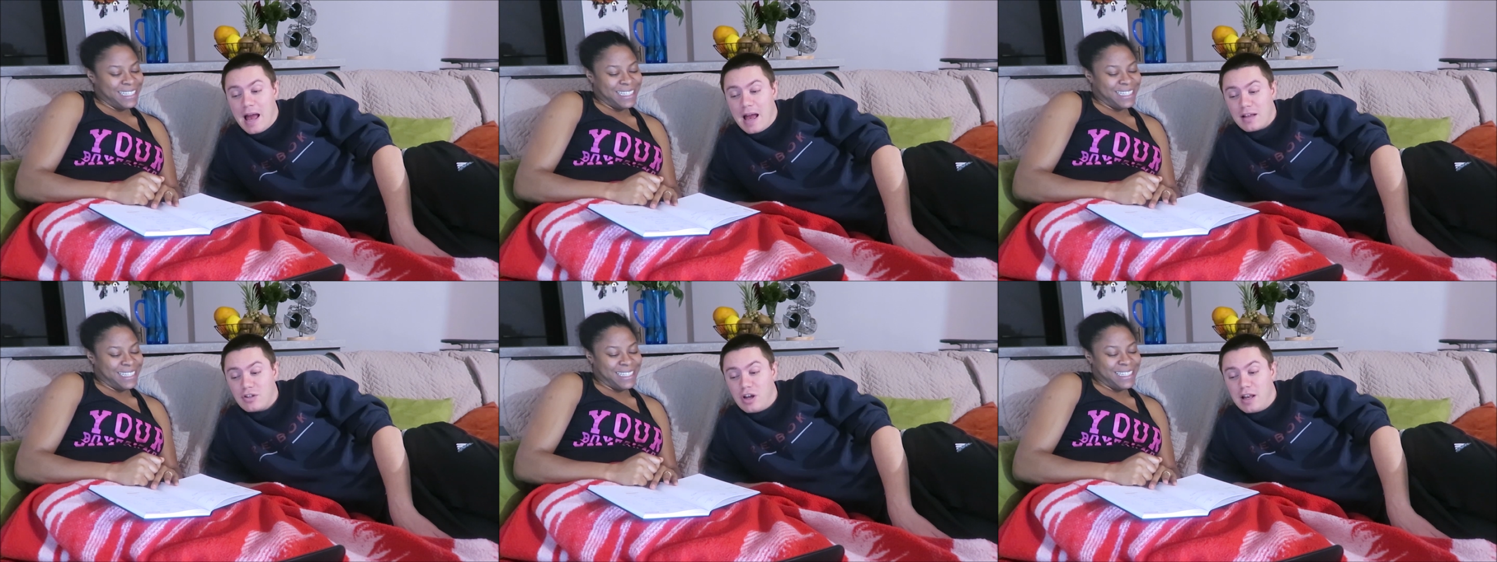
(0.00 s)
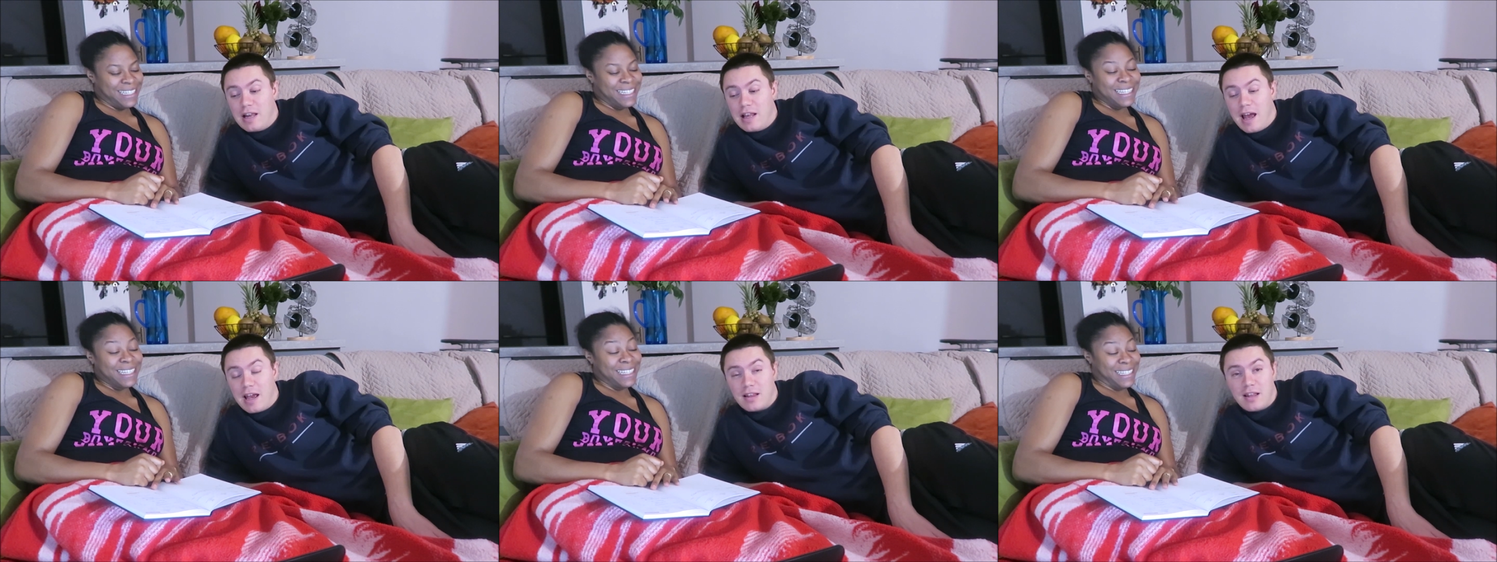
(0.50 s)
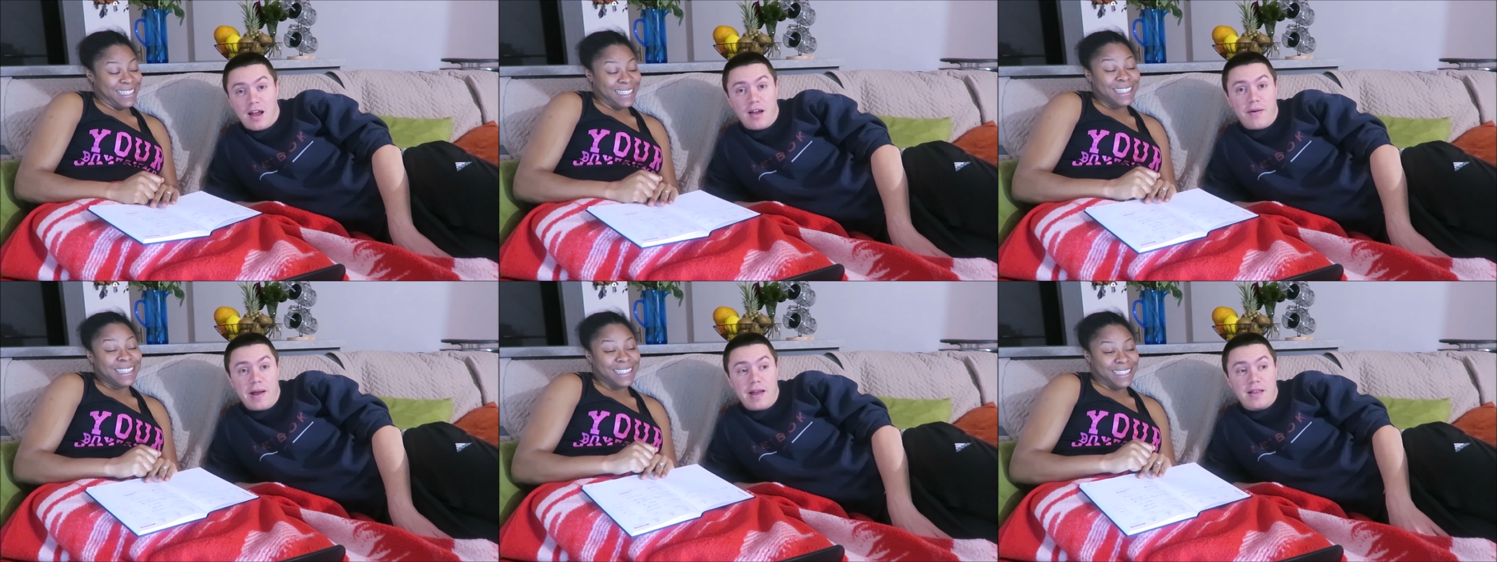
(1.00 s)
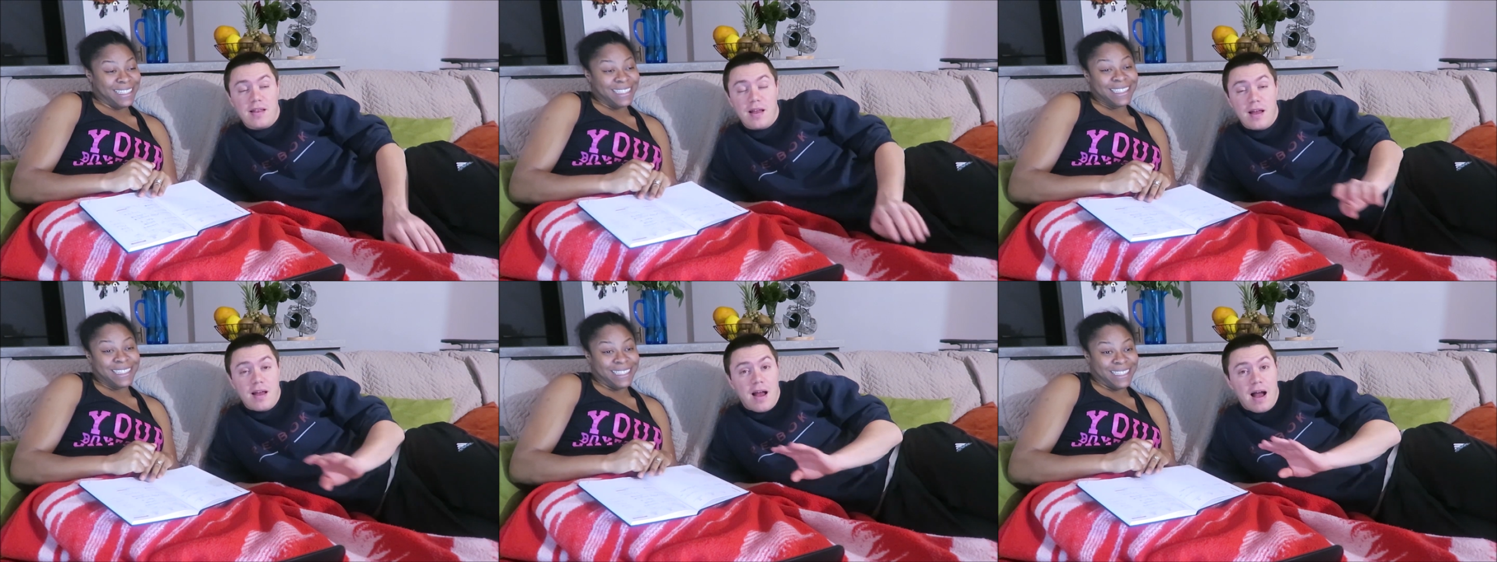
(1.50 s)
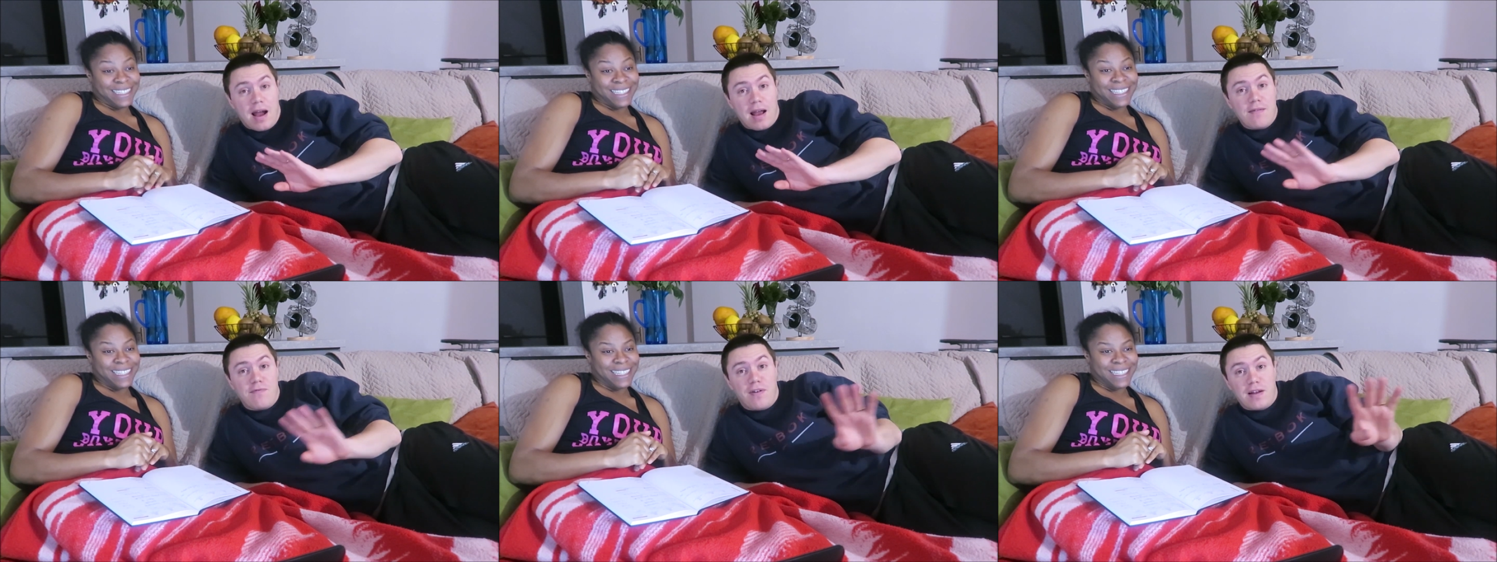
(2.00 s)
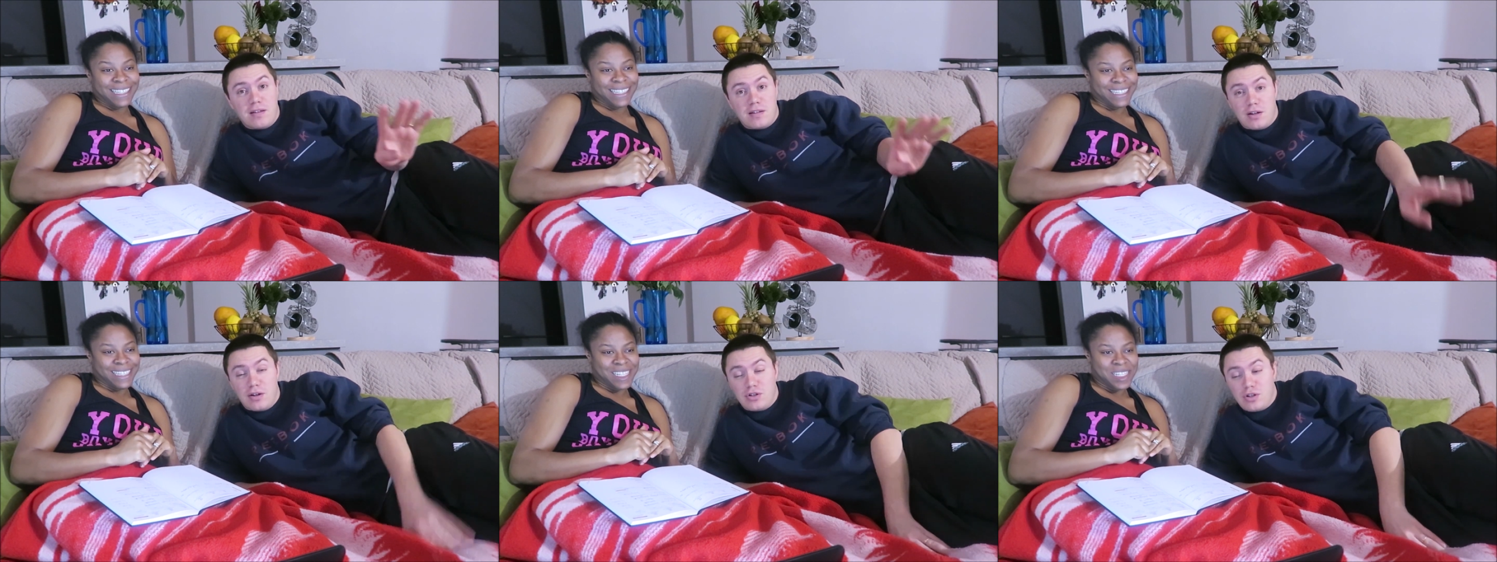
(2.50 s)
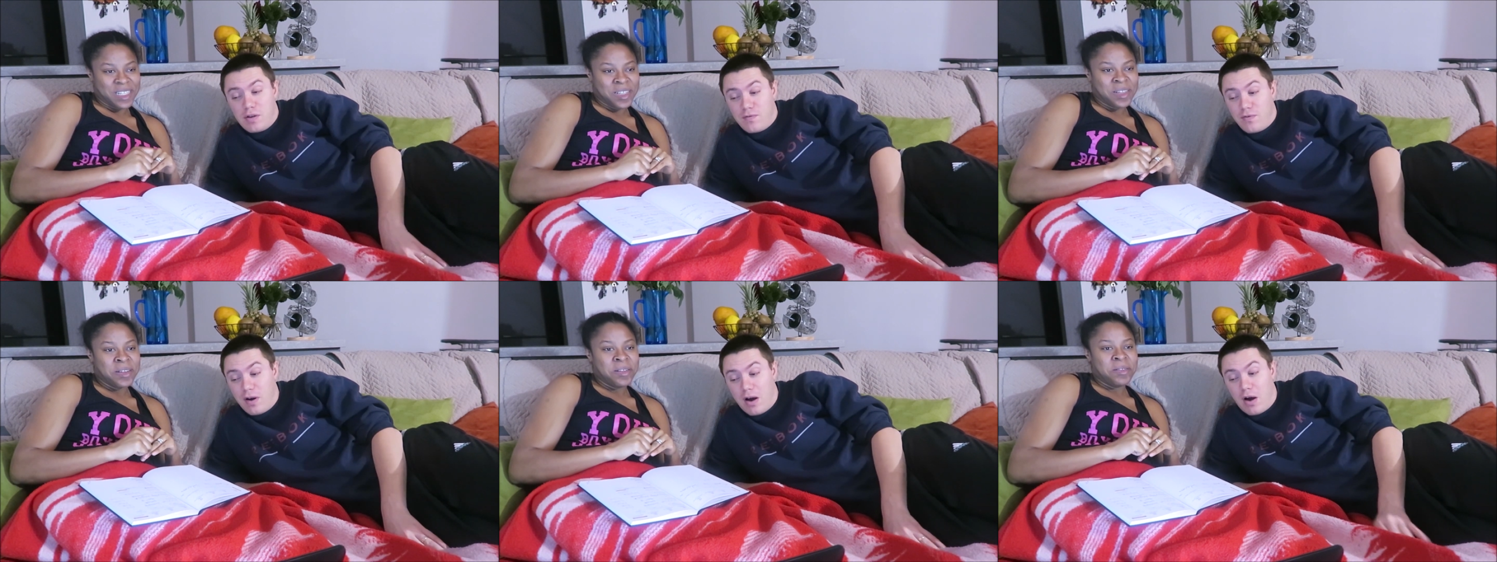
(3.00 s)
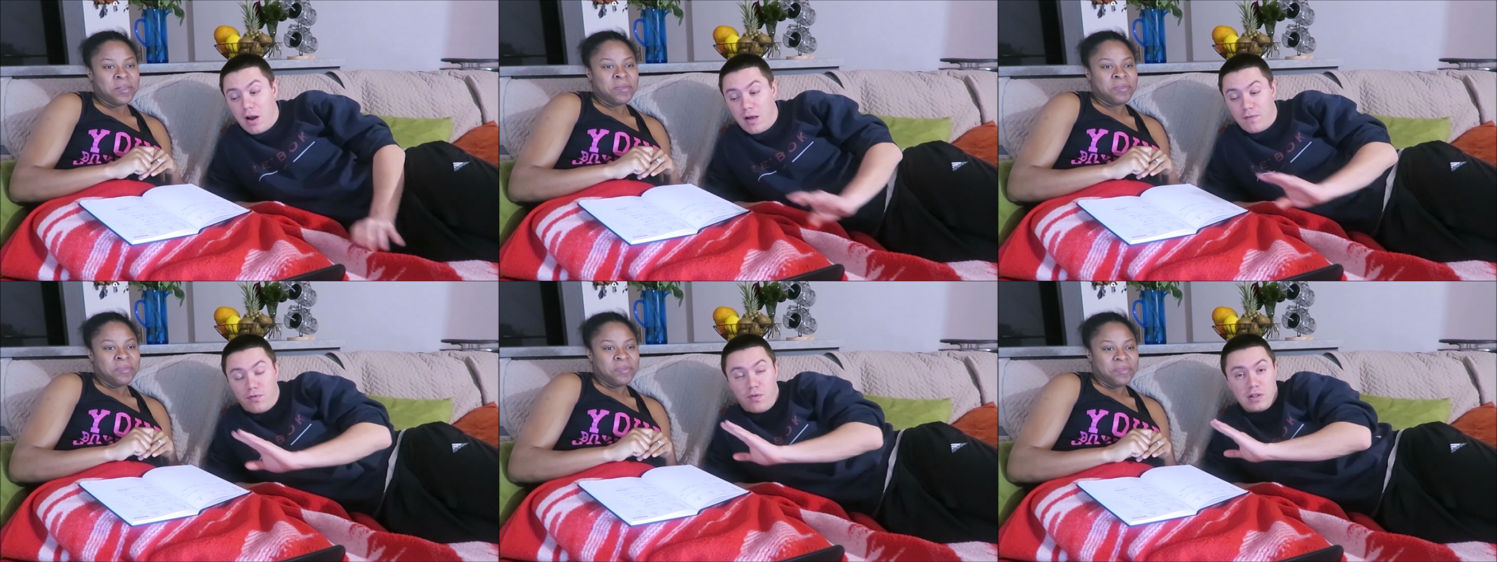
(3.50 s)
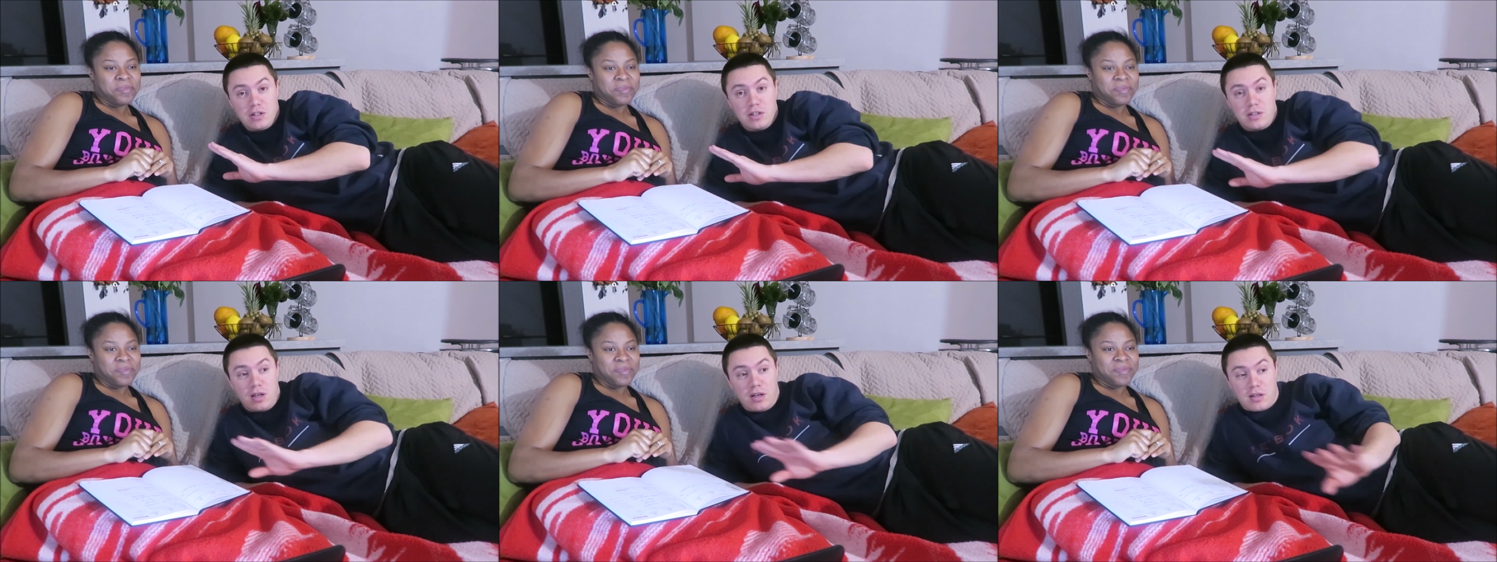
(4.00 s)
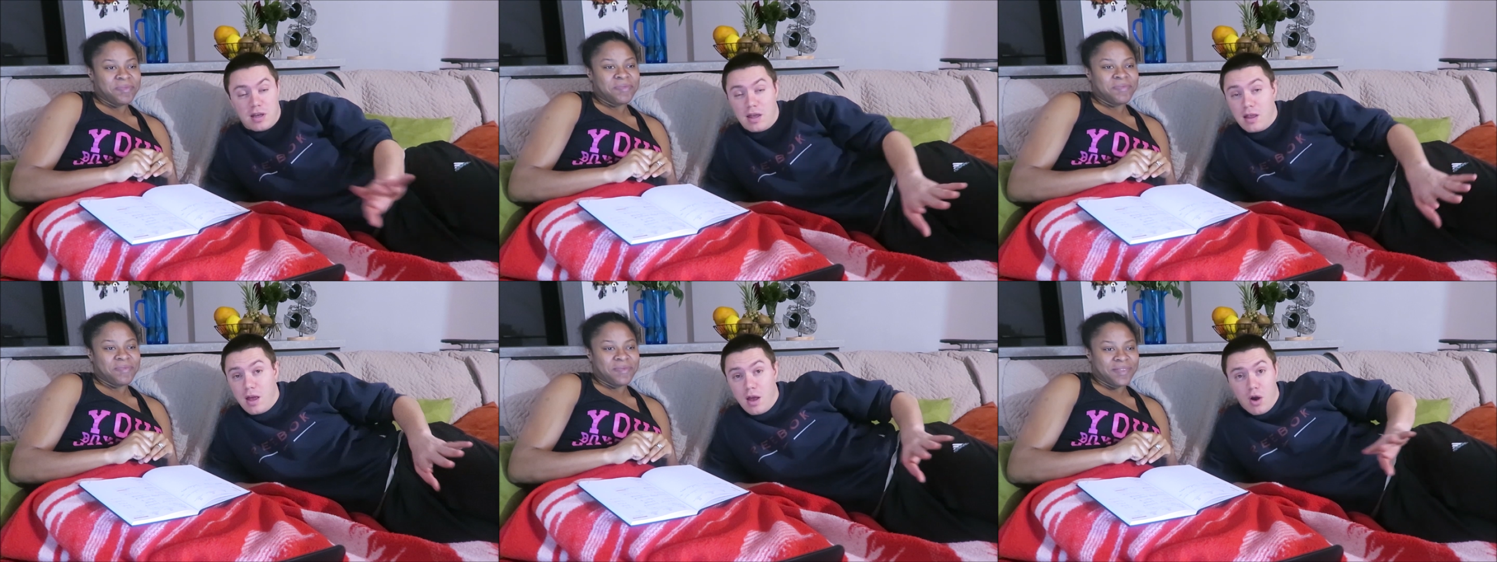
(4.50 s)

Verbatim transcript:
Speaker 1: I actually like tyra and i can find a solution for all of what you say you can